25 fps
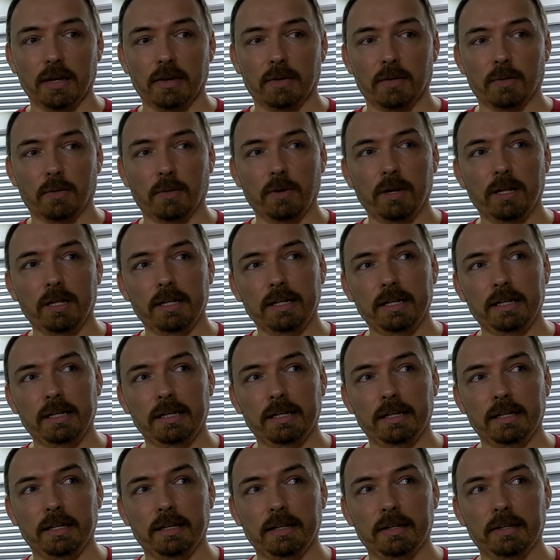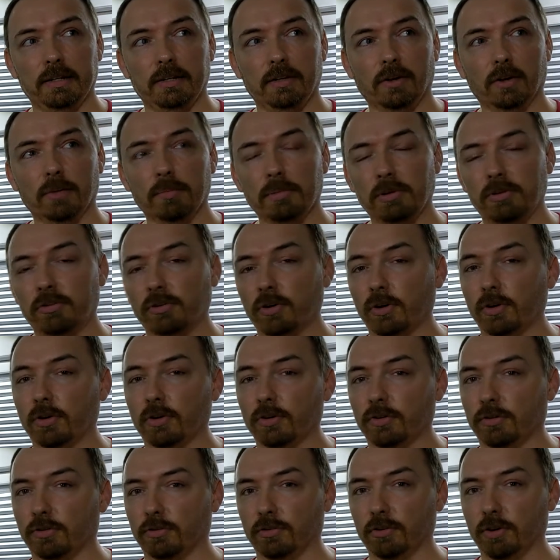really not be so
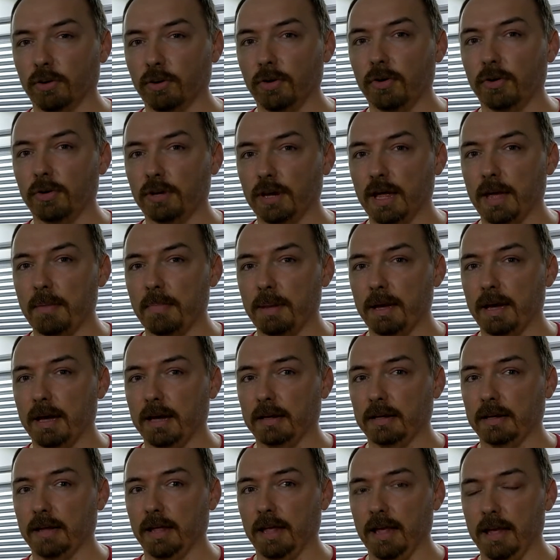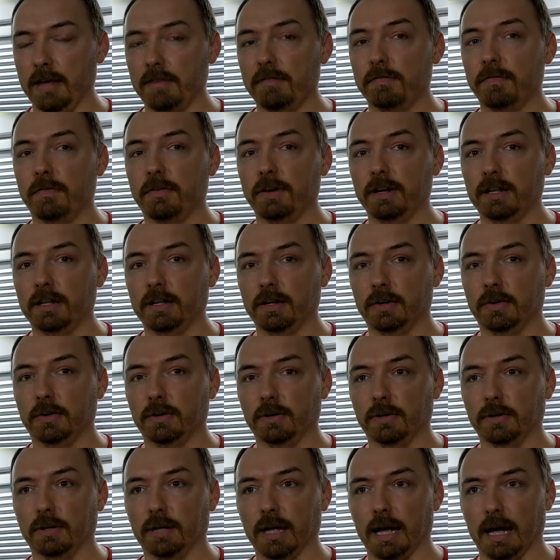concerned about every
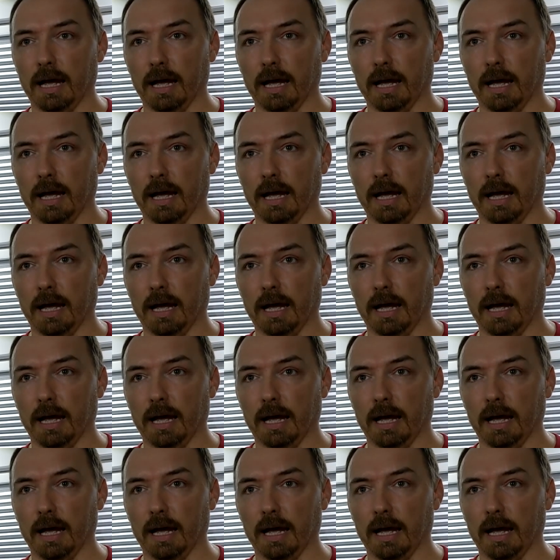little